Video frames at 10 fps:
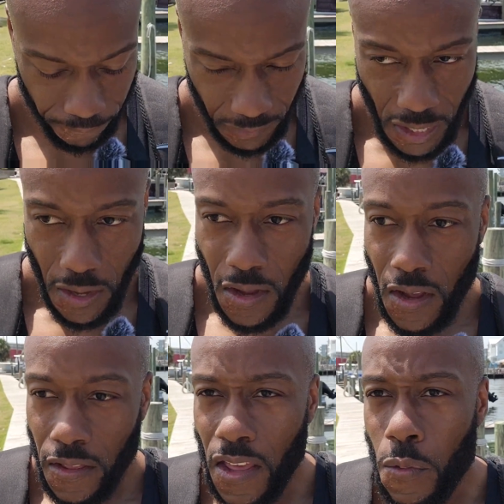They
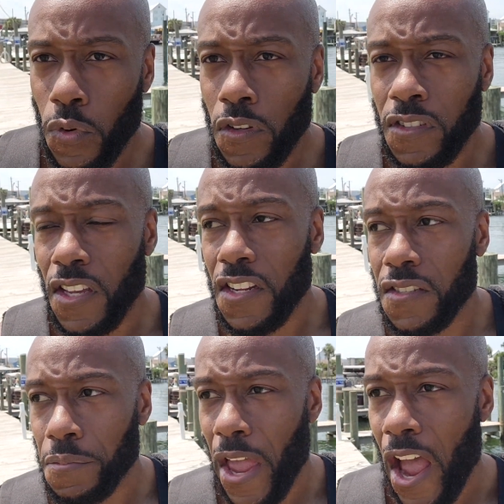will sit in some
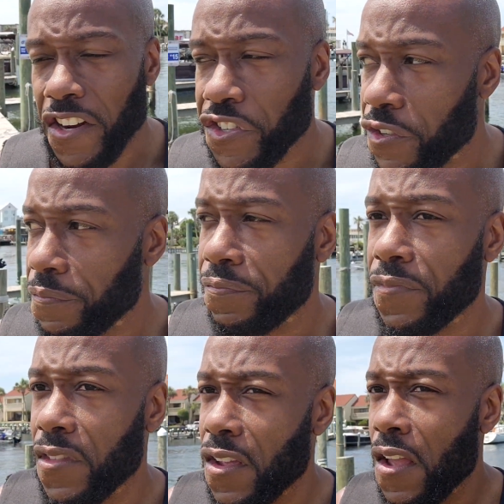cash.
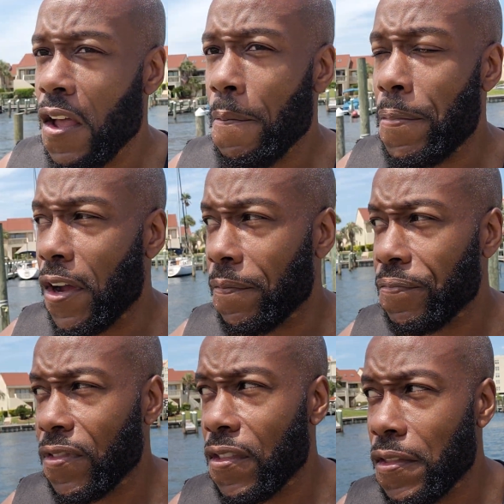But
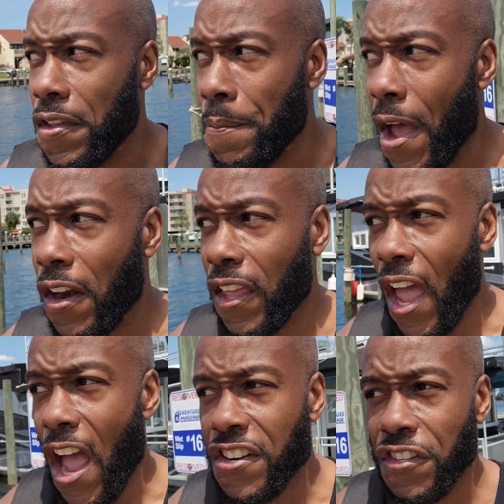the amount of cash that
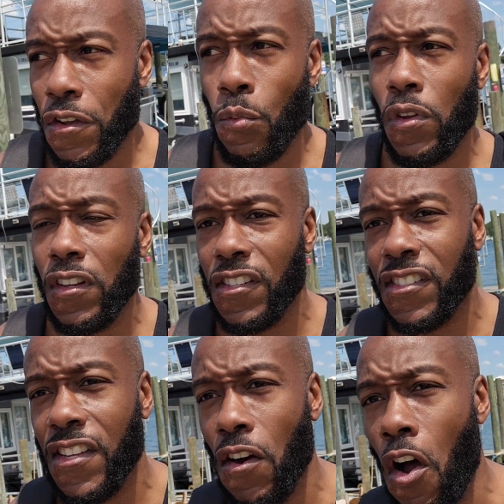they're willing to sit
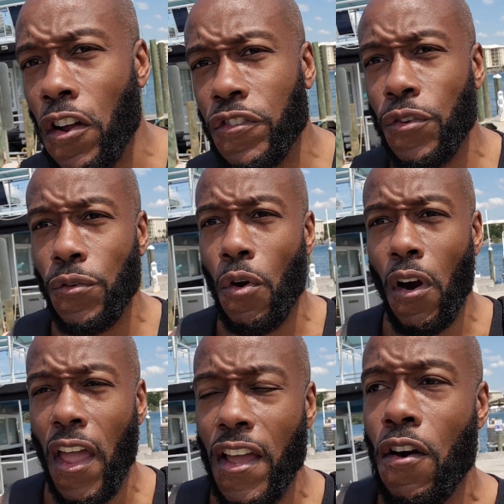onto or hang
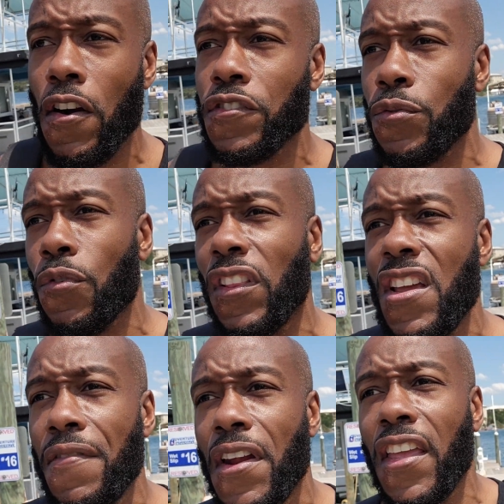on to or leave in a
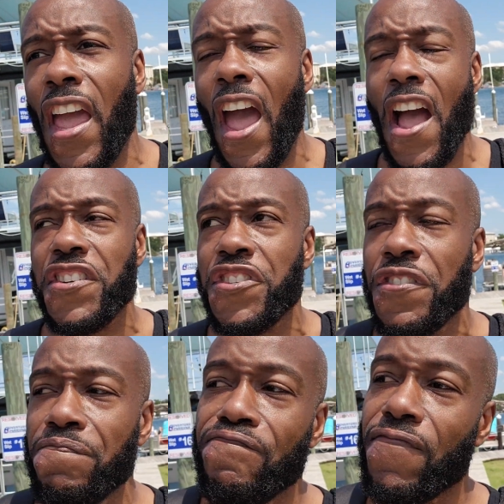cash
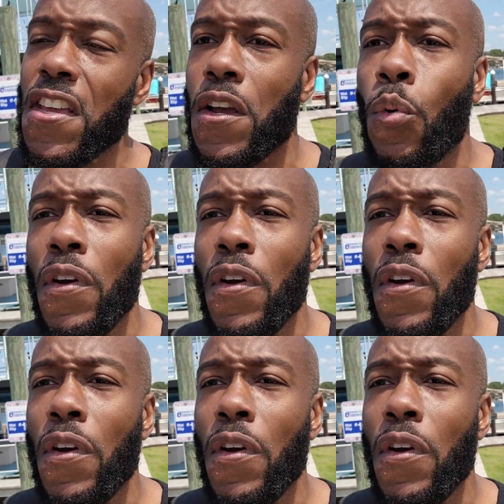equivalent